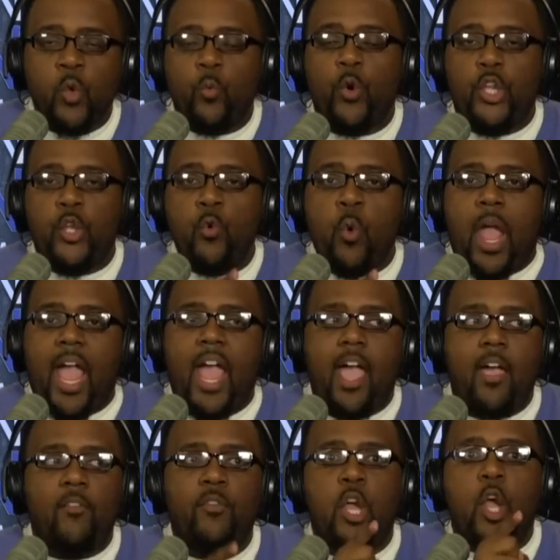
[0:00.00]
where you
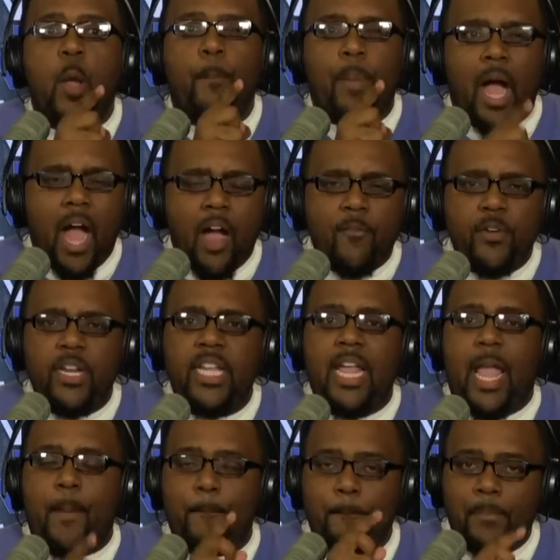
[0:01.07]
have
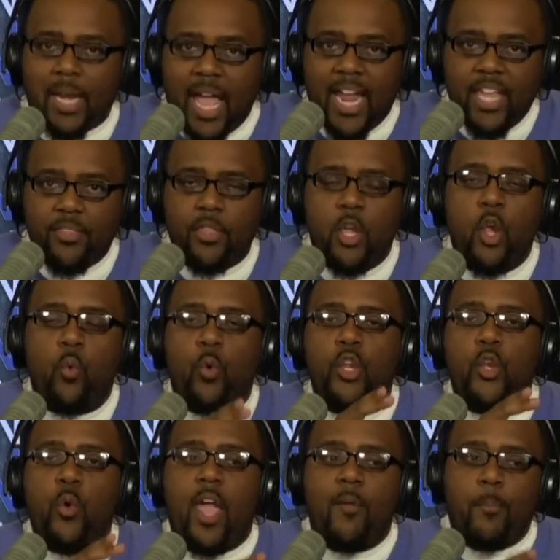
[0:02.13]
poverty and blight, where
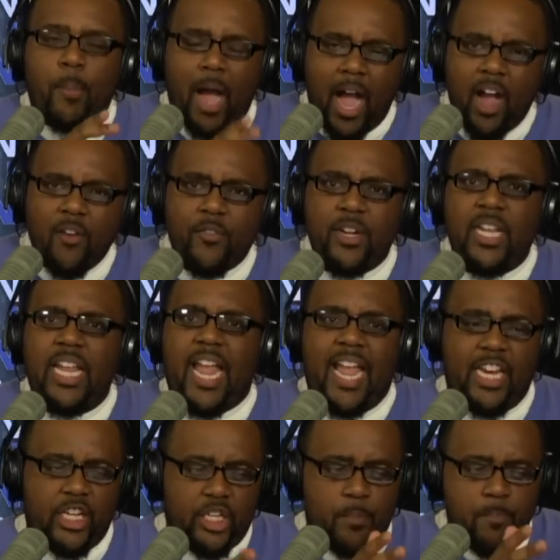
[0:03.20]
you have poverty
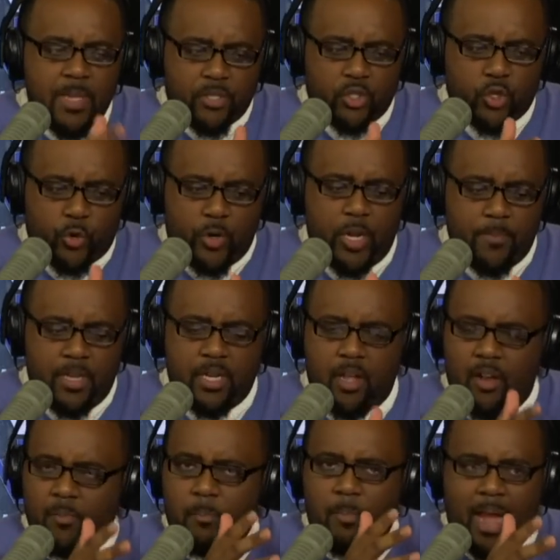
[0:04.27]
and mistreatment
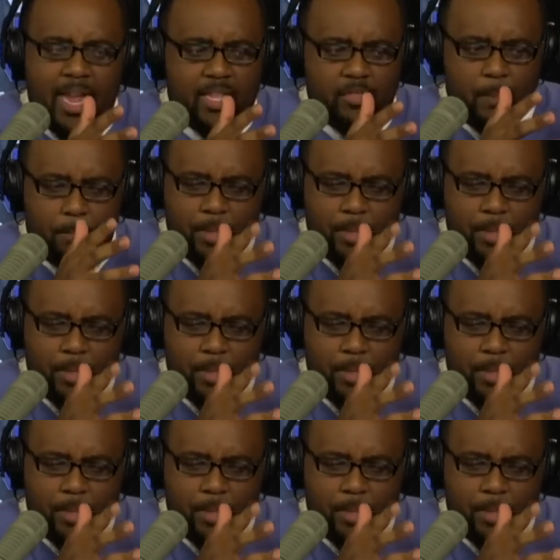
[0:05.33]
of by the